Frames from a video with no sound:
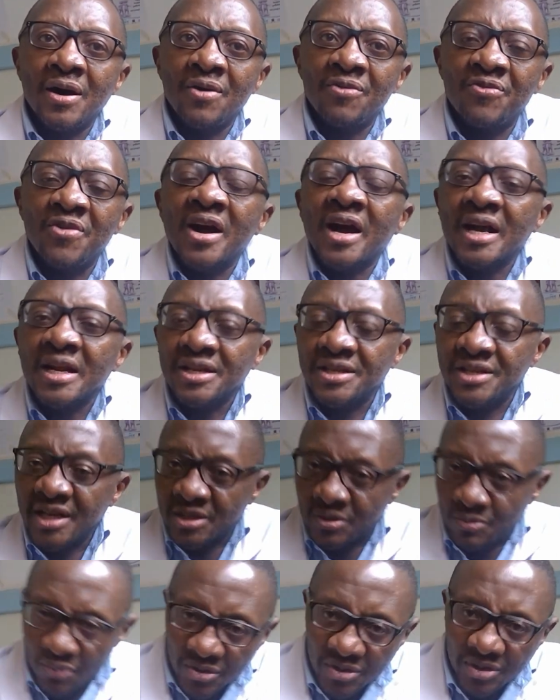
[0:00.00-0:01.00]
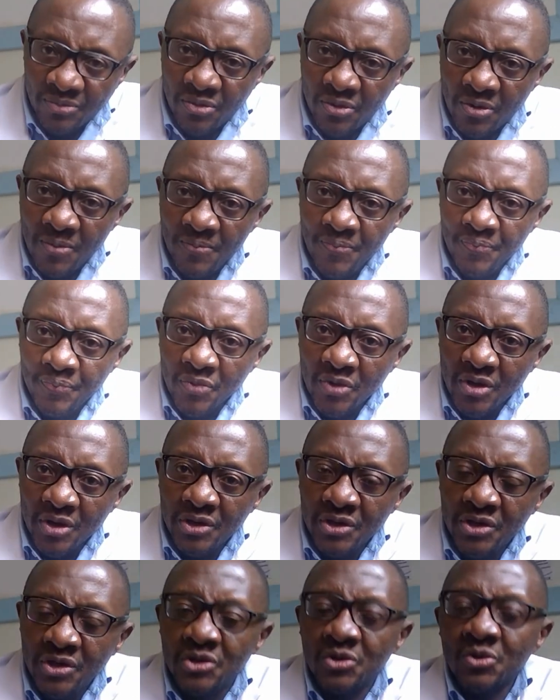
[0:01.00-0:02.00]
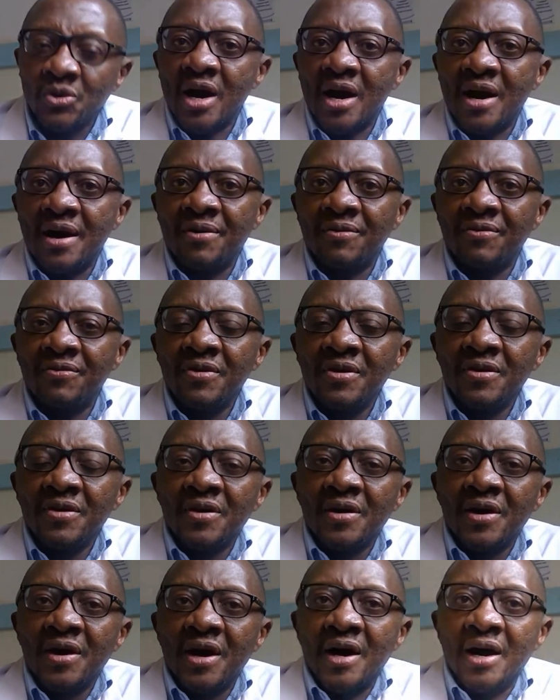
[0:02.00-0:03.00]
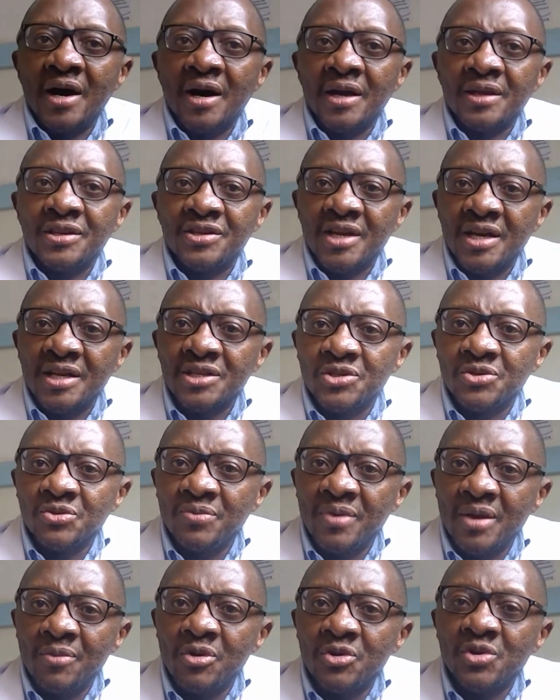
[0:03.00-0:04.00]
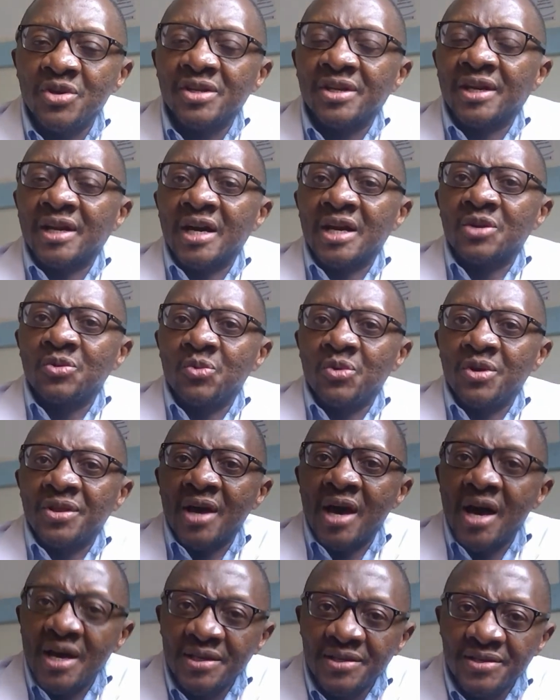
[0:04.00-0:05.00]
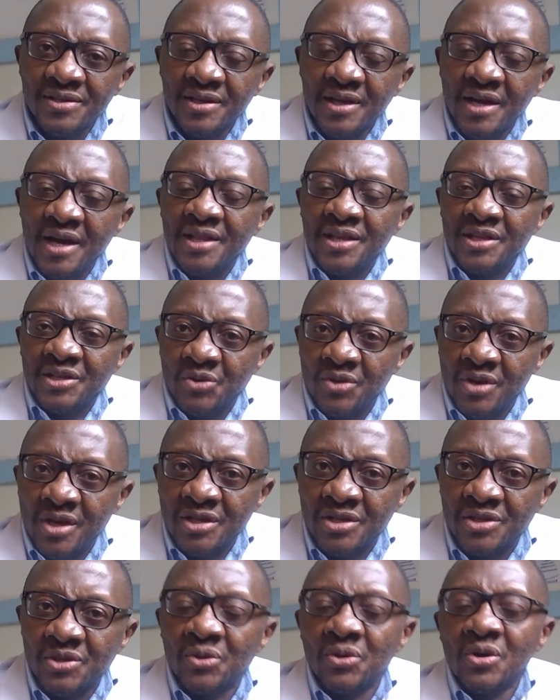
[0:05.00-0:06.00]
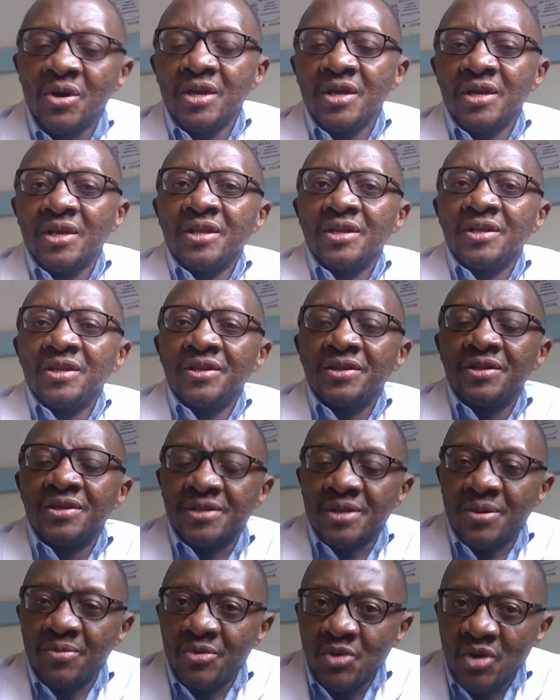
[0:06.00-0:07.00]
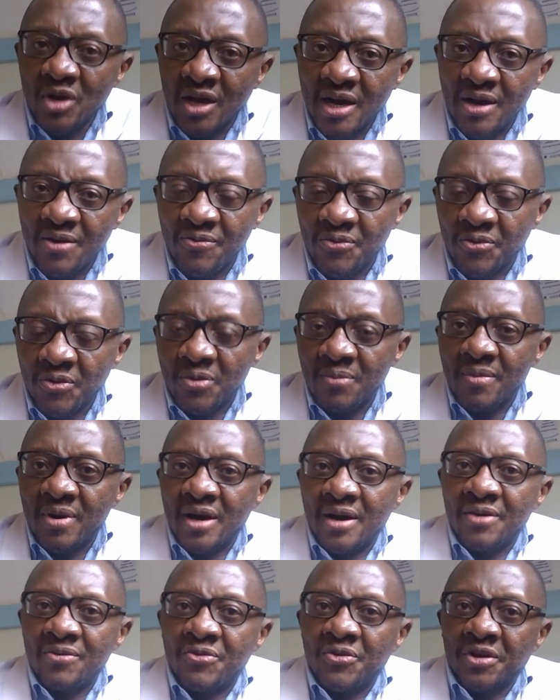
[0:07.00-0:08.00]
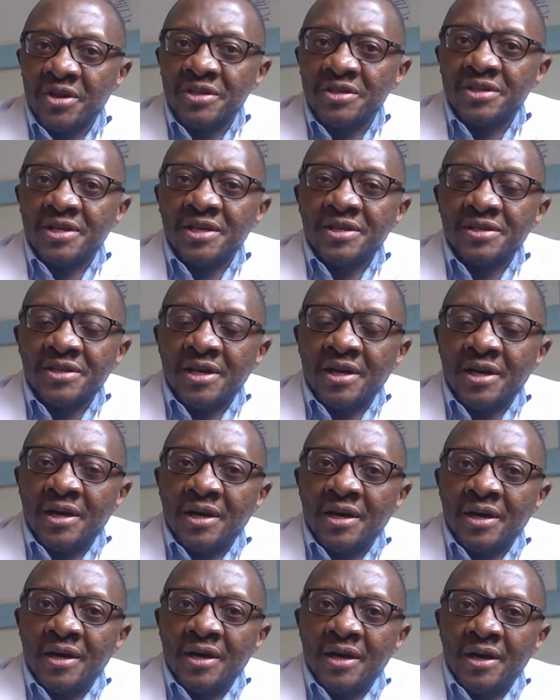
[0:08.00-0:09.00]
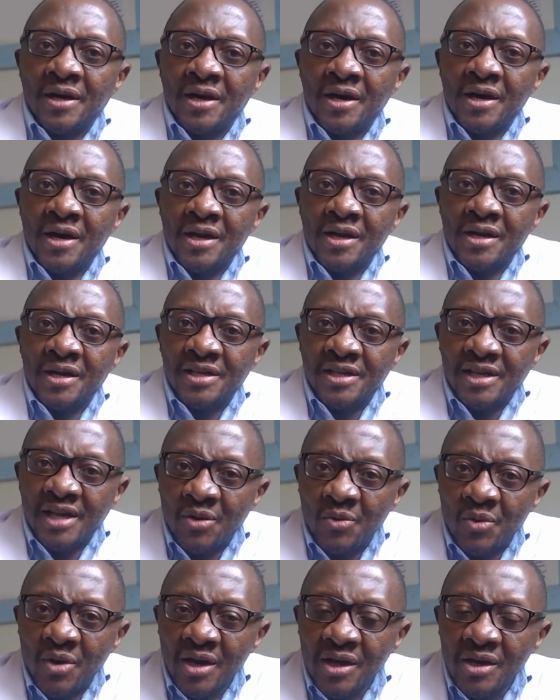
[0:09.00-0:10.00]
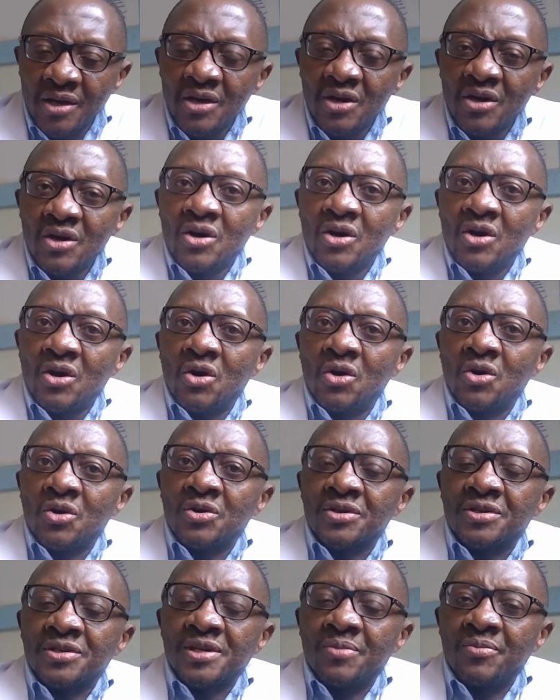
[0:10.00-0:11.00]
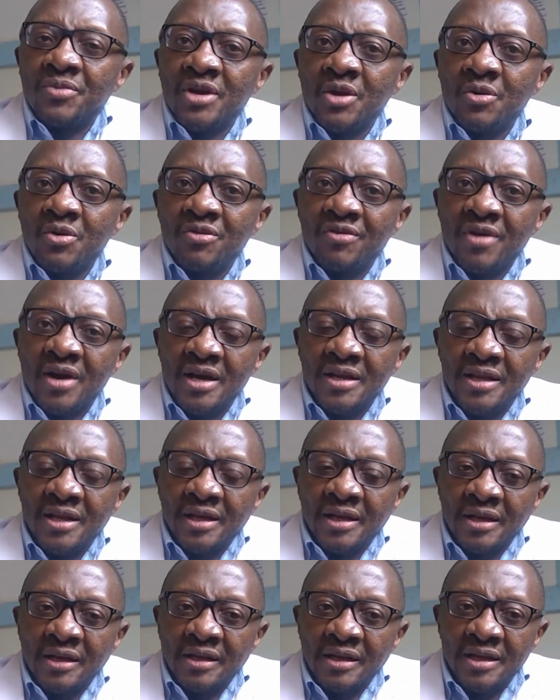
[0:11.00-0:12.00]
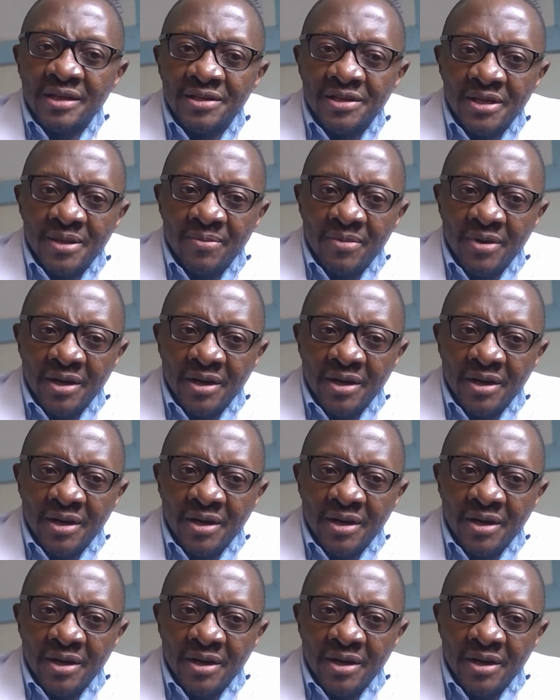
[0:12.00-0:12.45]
faculty as possible to have a chance to be able to interact with us and the students. So somebody will come from, for instance, Tenwick, or somebody we've had last time